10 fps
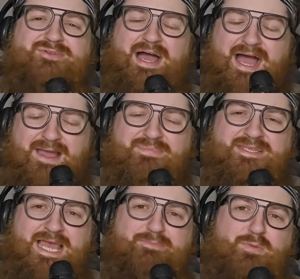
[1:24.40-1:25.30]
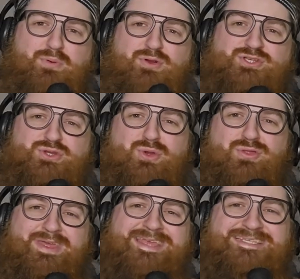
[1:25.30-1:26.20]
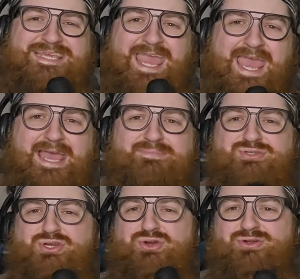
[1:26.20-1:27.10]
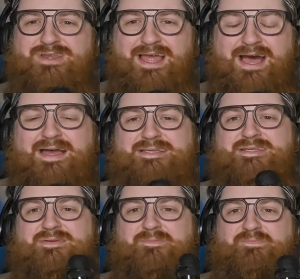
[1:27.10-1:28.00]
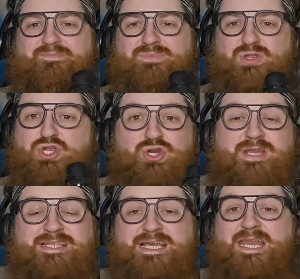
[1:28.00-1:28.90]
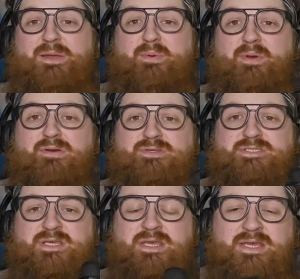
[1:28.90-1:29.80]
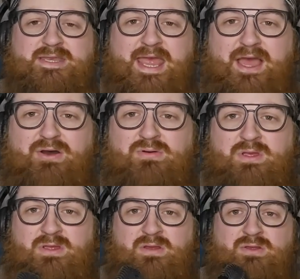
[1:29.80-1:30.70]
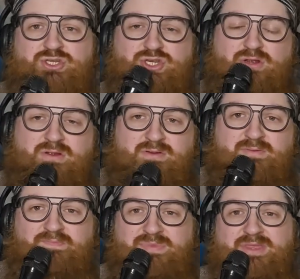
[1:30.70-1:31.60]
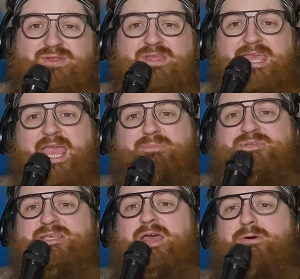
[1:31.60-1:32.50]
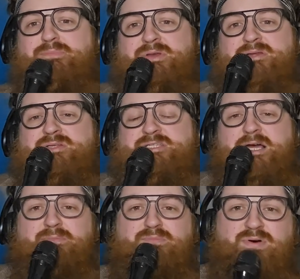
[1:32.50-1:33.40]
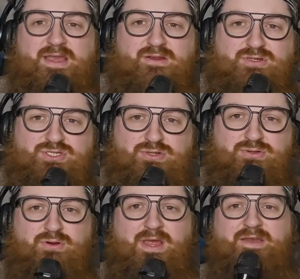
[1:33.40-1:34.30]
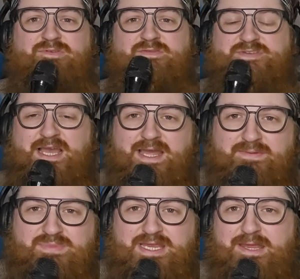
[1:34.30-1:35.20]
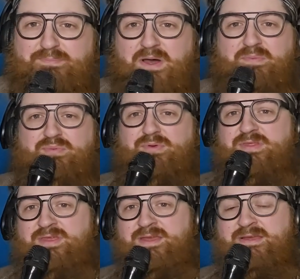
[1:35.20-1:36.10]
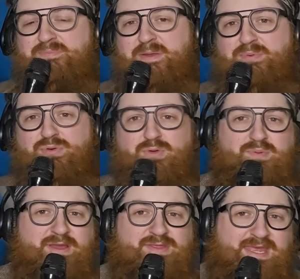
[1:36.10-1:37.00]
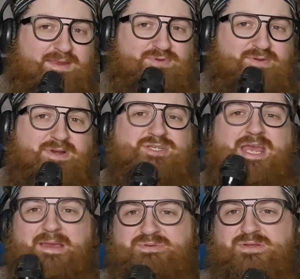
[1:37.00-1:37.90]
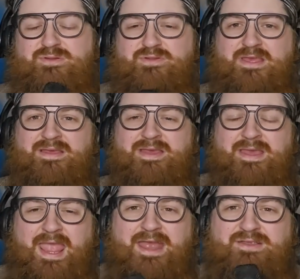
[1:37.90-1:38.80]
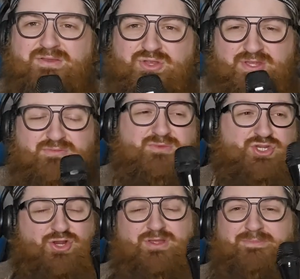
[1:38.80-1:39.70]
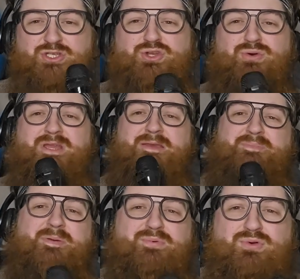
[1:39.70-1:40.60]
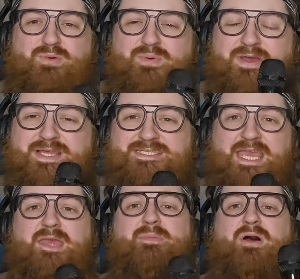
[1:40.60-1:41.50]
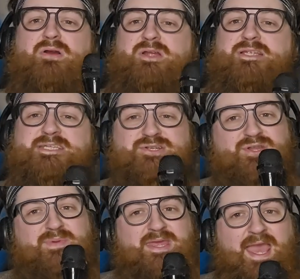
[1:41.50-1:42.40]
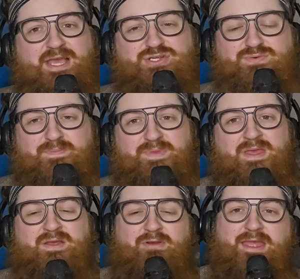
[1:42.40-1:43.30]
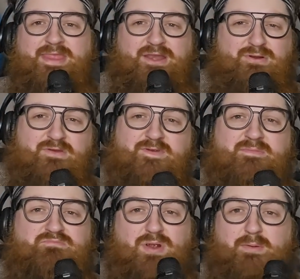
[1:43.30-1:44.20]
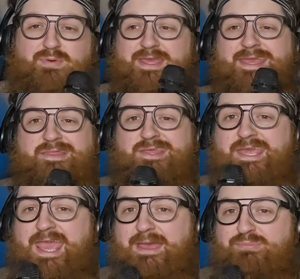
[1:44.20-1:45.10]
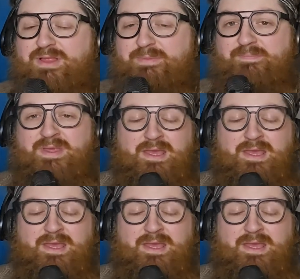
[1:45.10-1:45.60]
I'm the type of person who thinks caps are not good inside MMOs. Now, sure, do the caps help some players who don't have enough time keep up with people who play the game too much? Absolutely. And sure, the majority of people who play this game are considered to be casual, right? That don't even probably hit the cap limit.